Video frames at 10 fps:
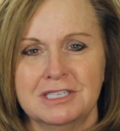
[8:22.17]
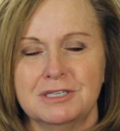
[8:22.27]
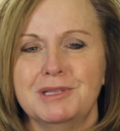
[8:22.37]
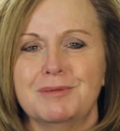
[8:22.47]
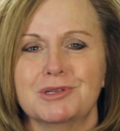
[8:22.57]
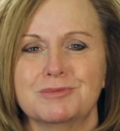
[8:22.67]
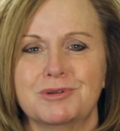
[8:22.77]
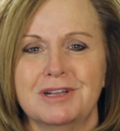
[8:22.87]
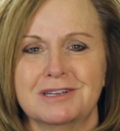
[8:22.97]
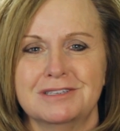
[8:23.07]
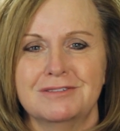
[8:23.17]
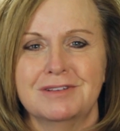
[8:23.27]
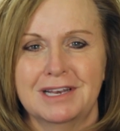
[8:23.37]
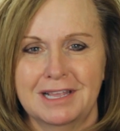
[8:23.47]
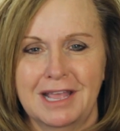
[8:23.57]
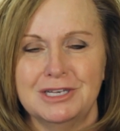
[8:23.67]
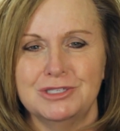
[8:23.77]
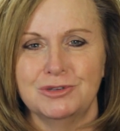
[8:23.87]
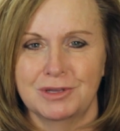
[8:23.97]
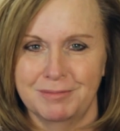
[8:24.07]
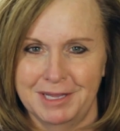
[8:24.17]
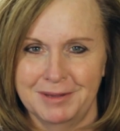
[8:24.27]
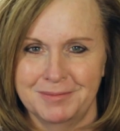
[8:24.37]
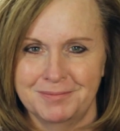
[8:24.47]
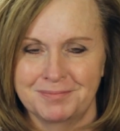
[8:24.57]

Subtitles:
to be the most productive and engaged you can be.